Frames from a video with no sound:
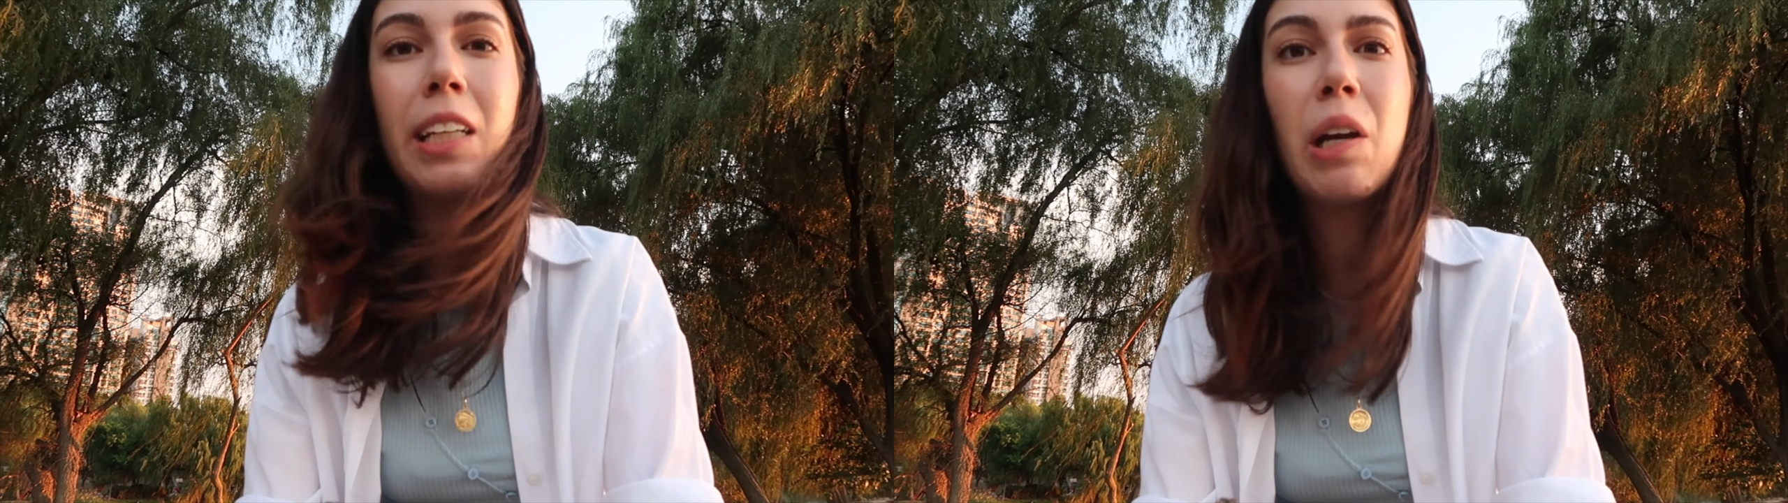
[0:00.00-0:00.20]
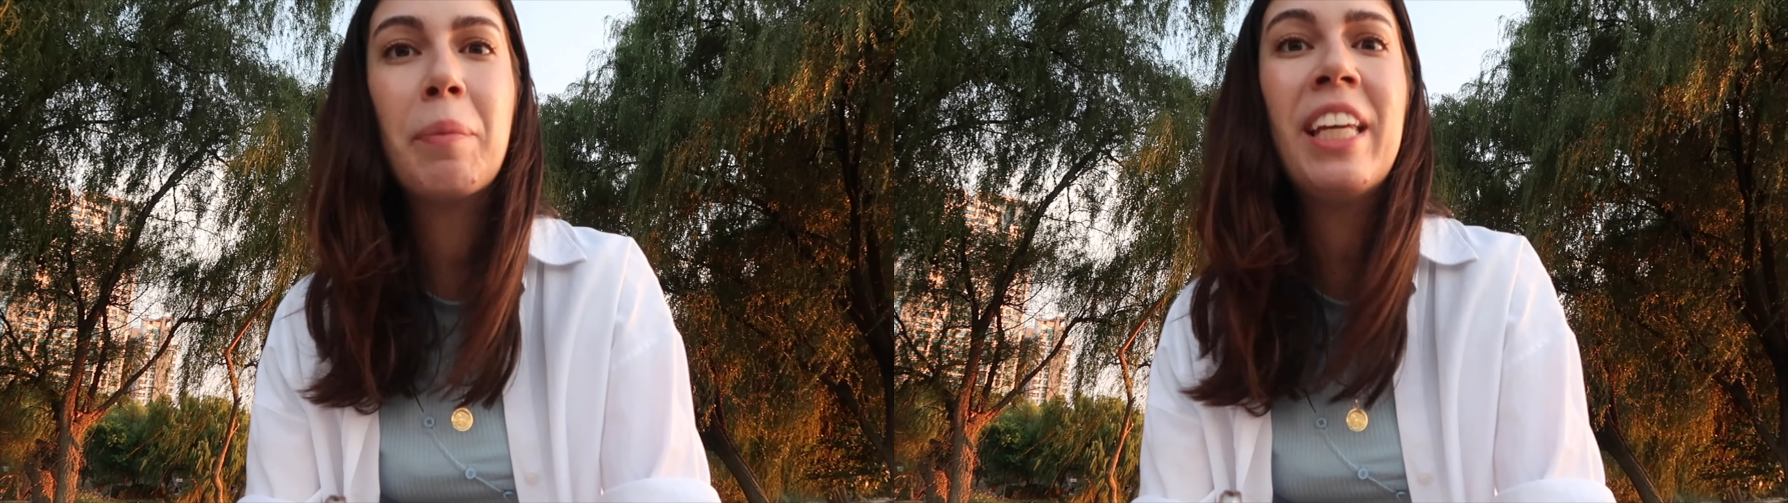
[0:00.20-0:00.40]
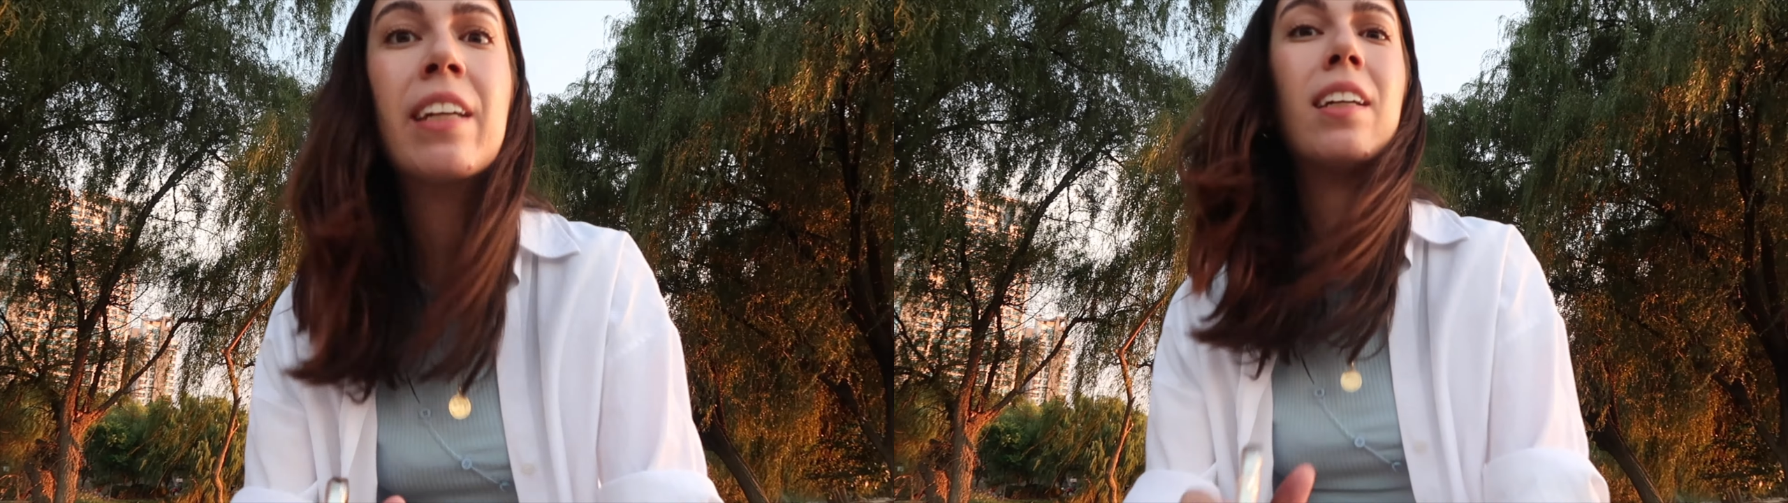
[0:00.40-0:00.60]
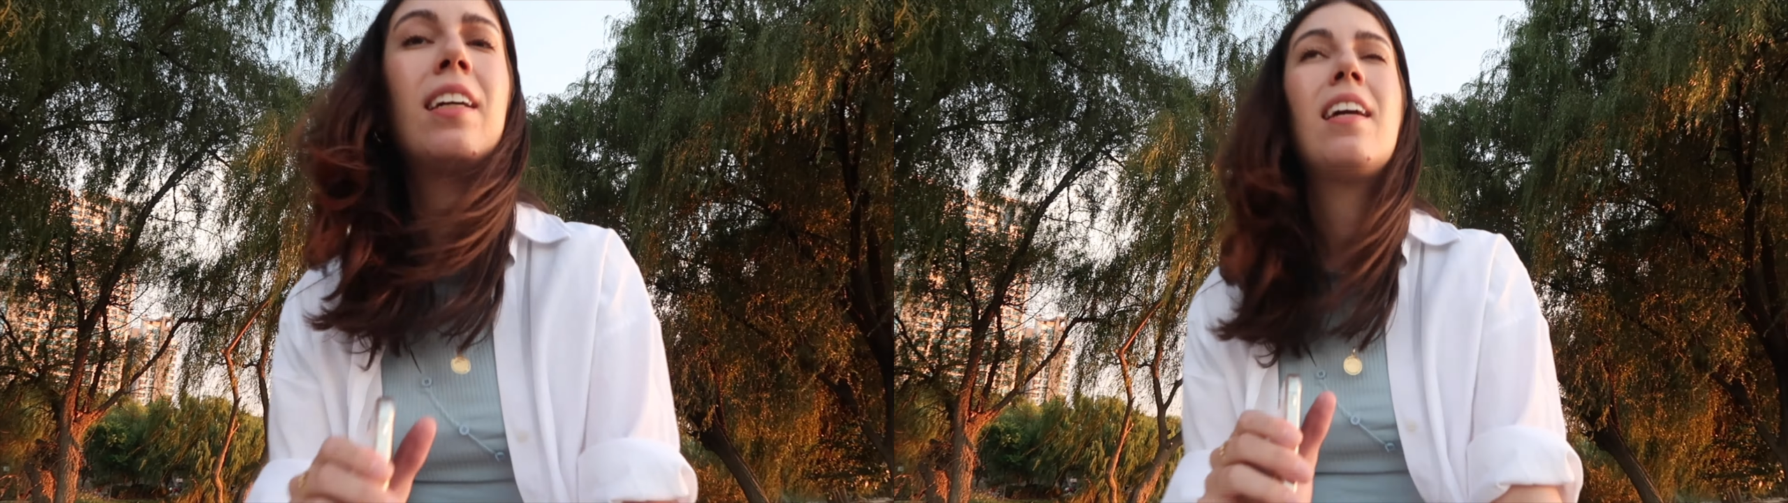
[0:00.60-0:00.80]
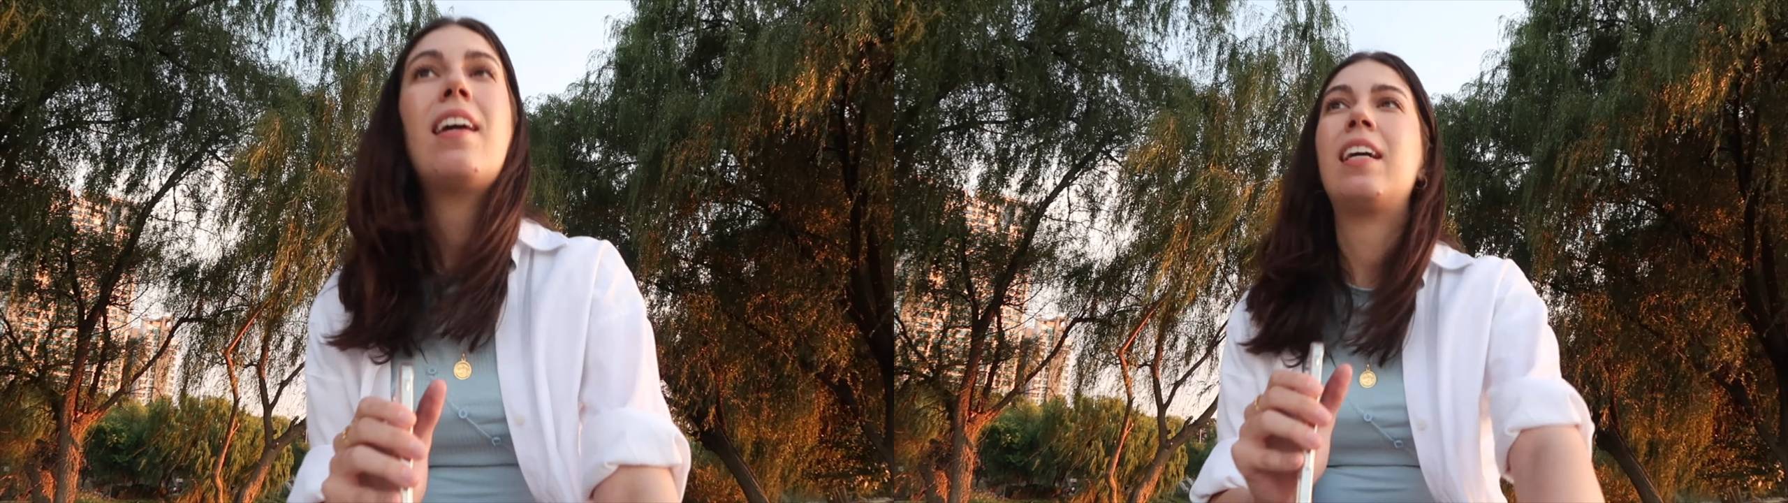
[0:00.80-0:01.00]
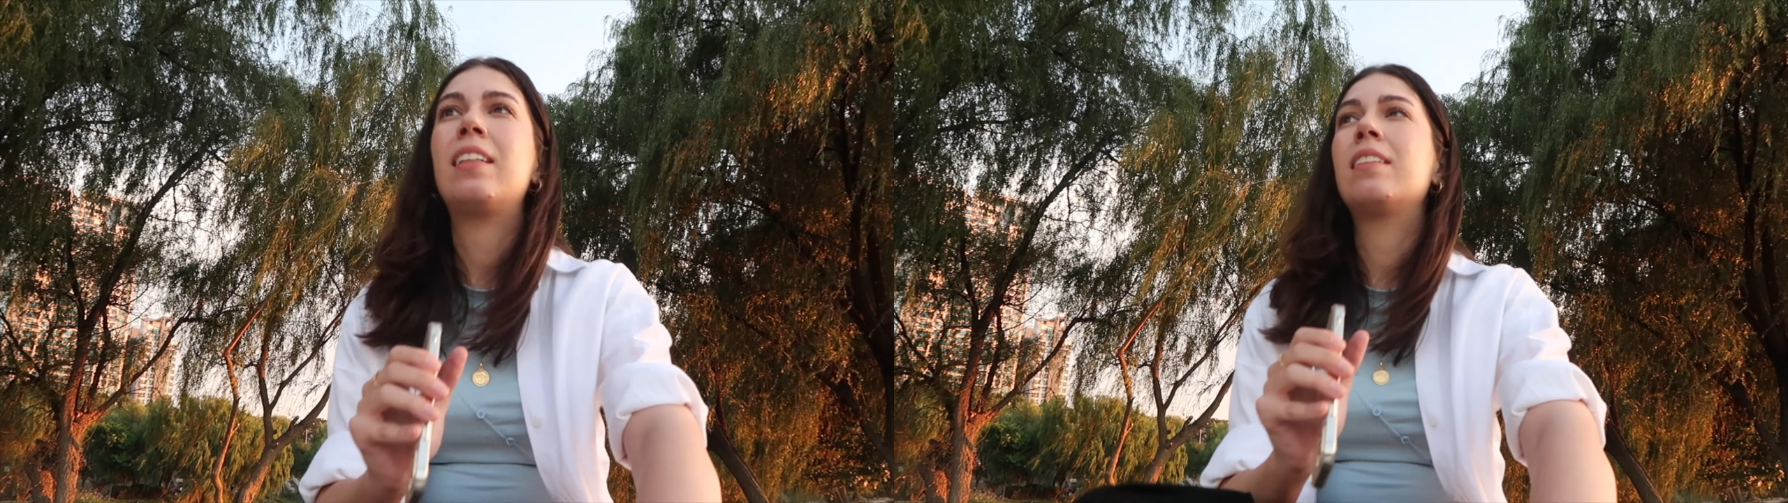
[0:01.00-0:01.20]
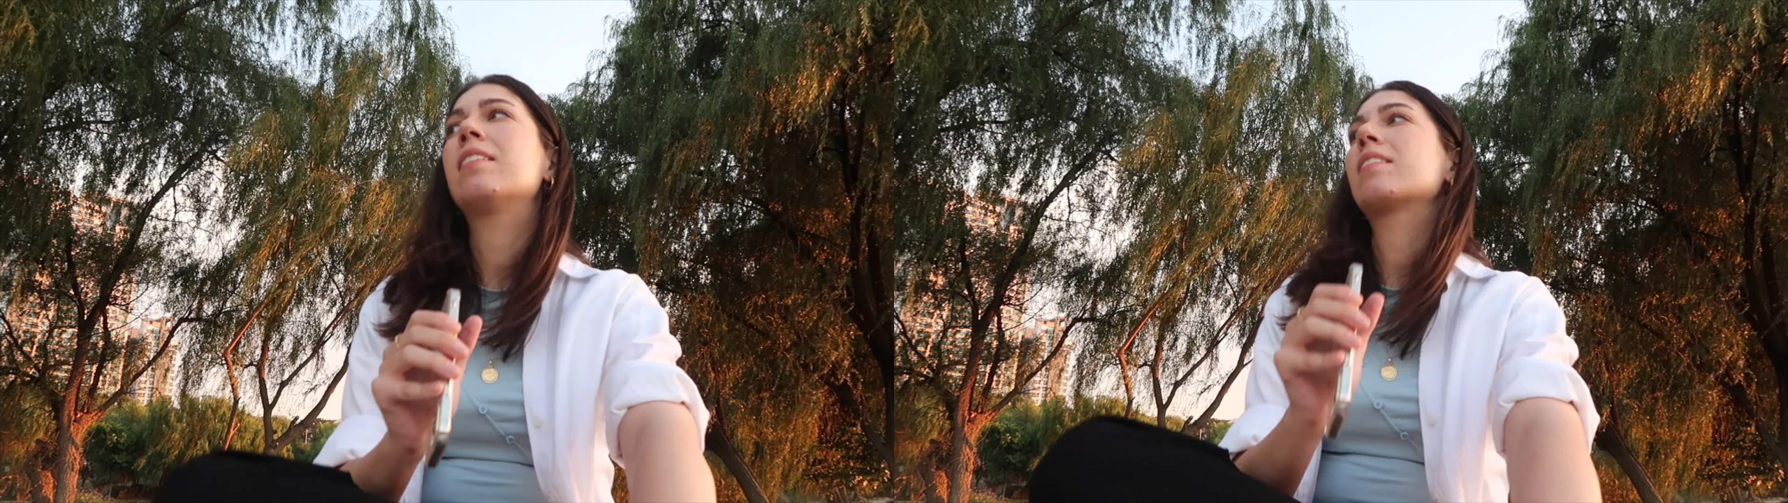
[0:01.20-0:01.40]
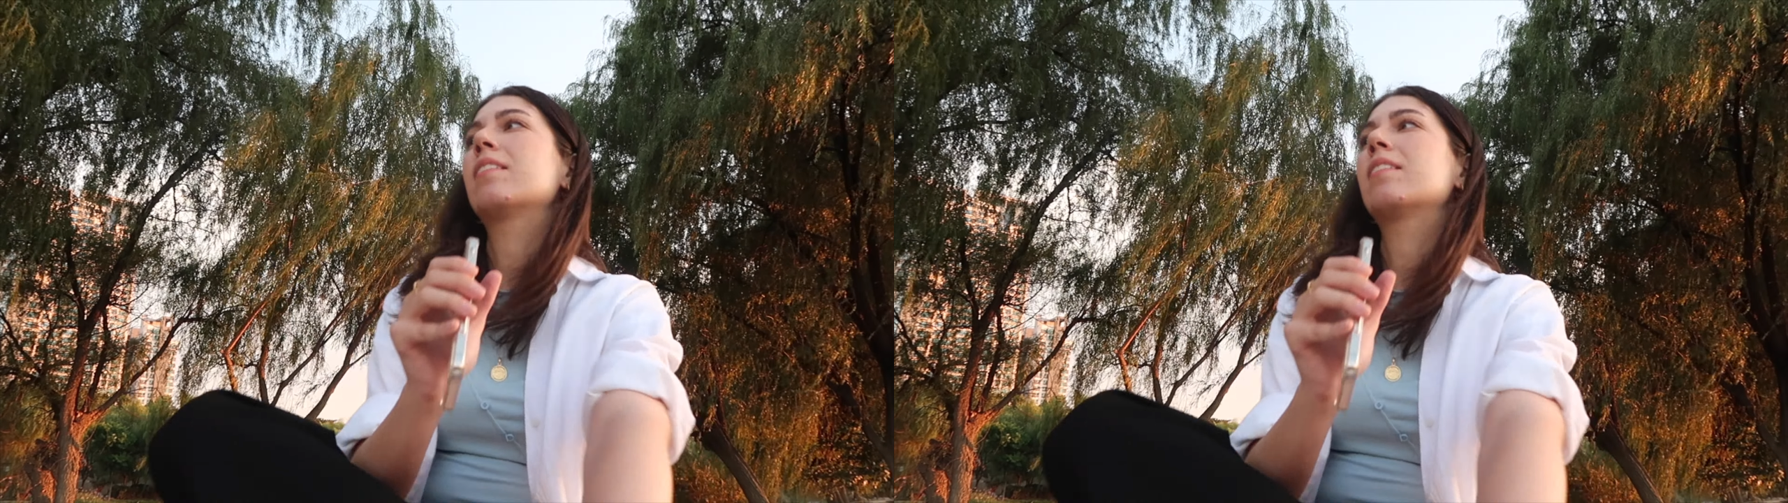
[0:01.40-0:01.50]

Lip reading: I'm here. And